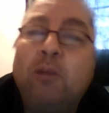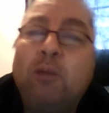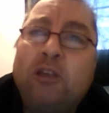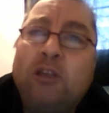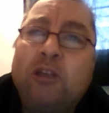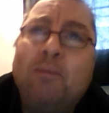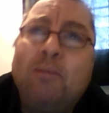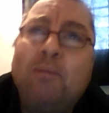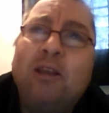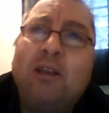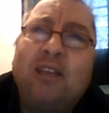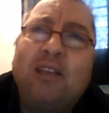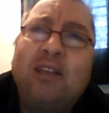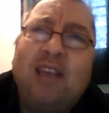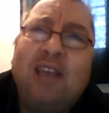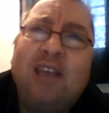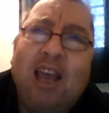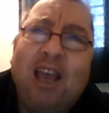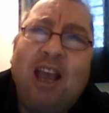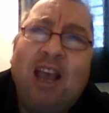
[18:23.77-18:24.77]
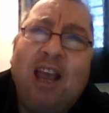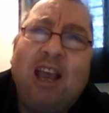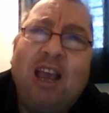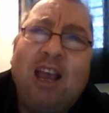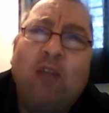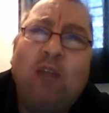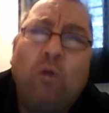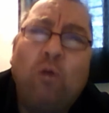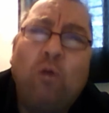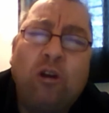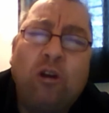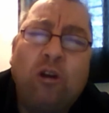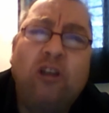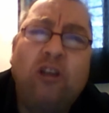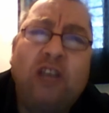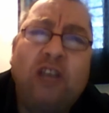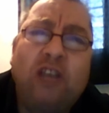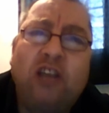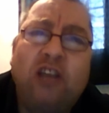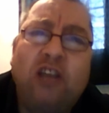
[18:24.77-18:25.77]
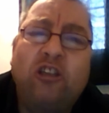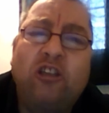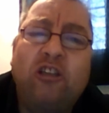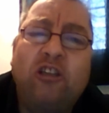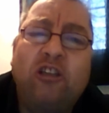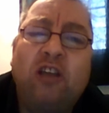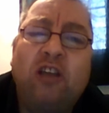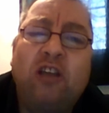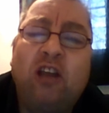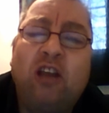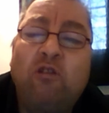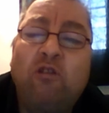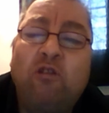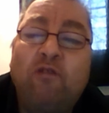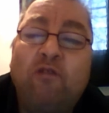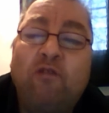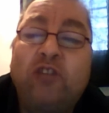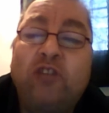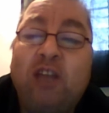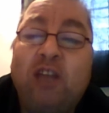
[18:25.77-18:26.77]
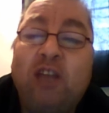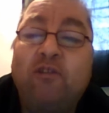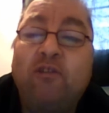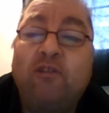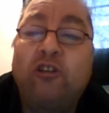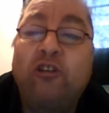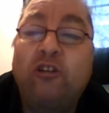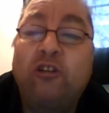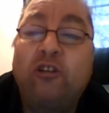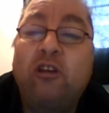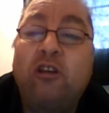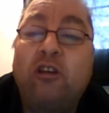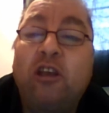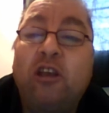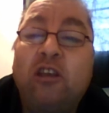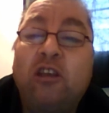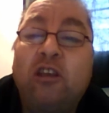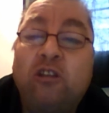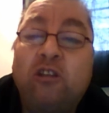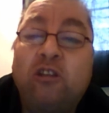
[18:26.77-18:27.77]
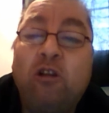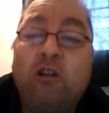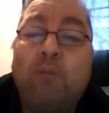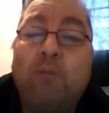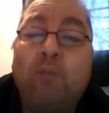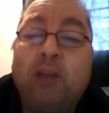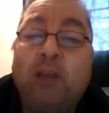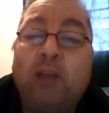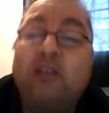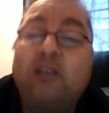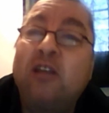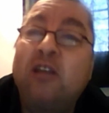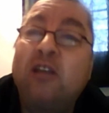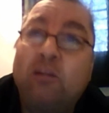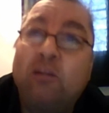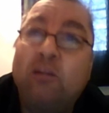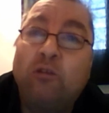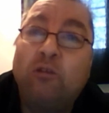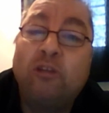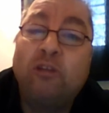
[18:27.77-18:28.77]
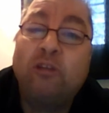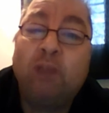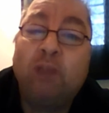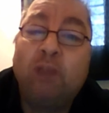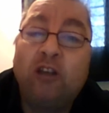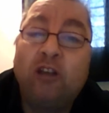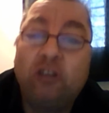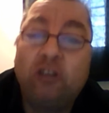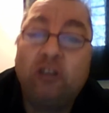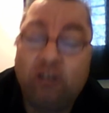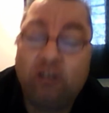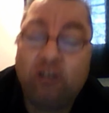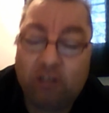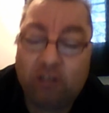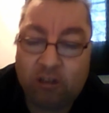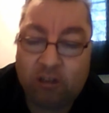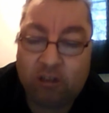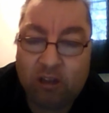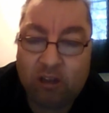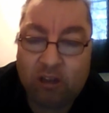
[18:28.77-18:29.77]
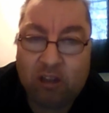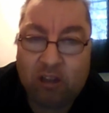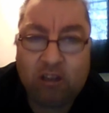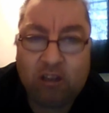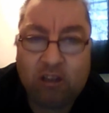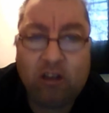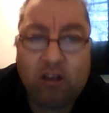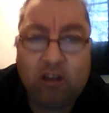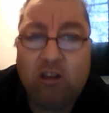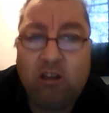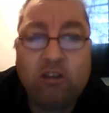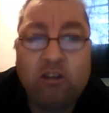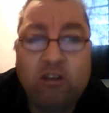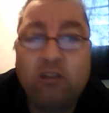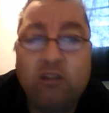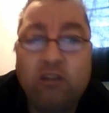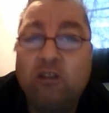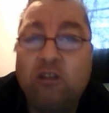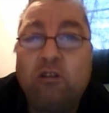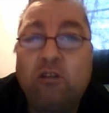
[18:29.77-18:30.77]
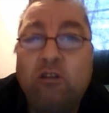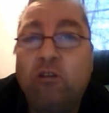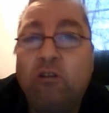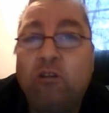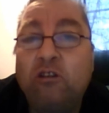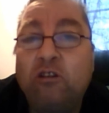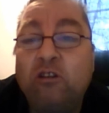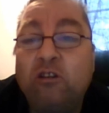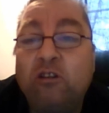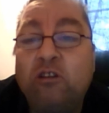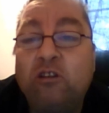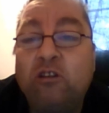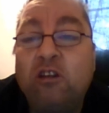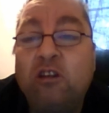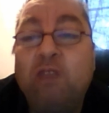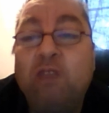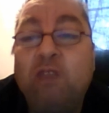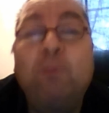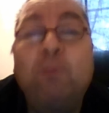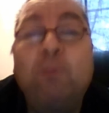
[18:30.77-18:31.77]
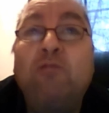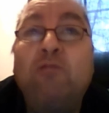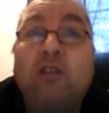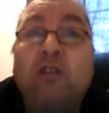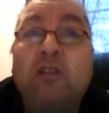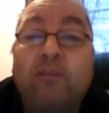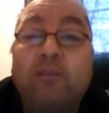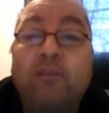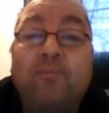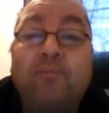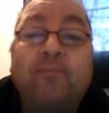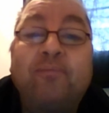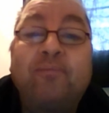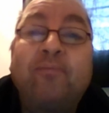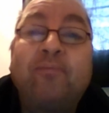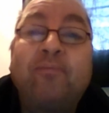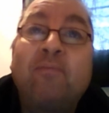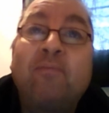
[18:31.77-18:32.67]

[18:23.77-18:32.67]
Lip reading: Must admit, the care and organisation at North Staffordshire is a lot better than it was in Manchester. The nurses and doctors have been brilliant.